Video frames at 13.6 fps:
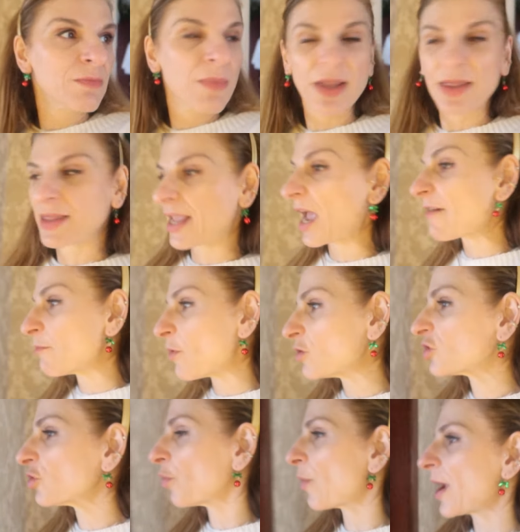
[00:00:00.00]
Monday. I'm
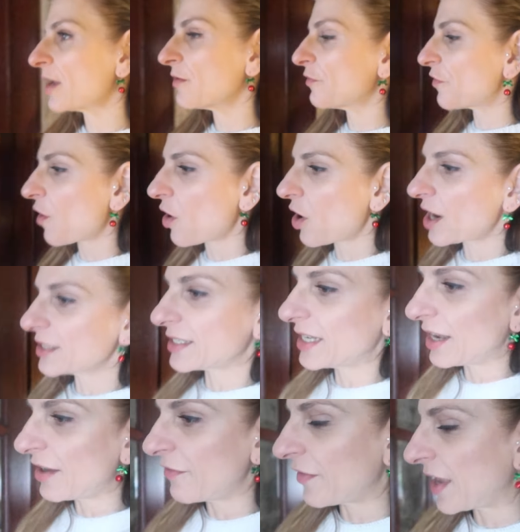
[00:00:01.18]
also waiting for a
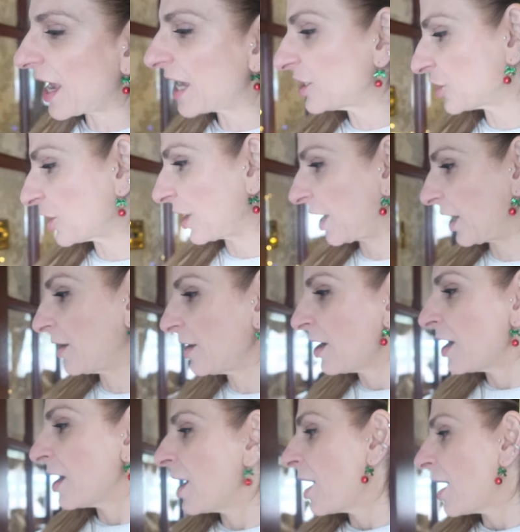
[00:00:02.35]
TV engineer,
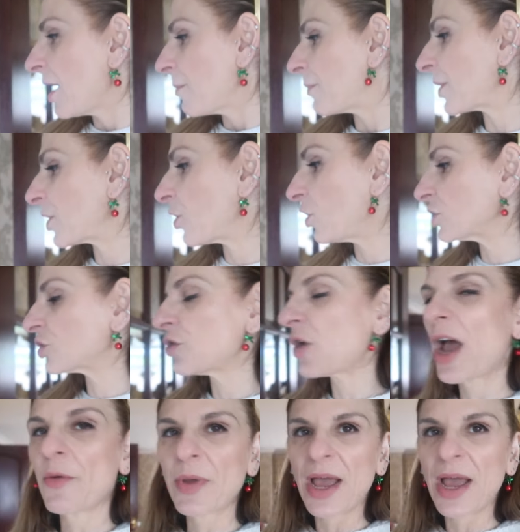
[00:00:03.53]
because you know how we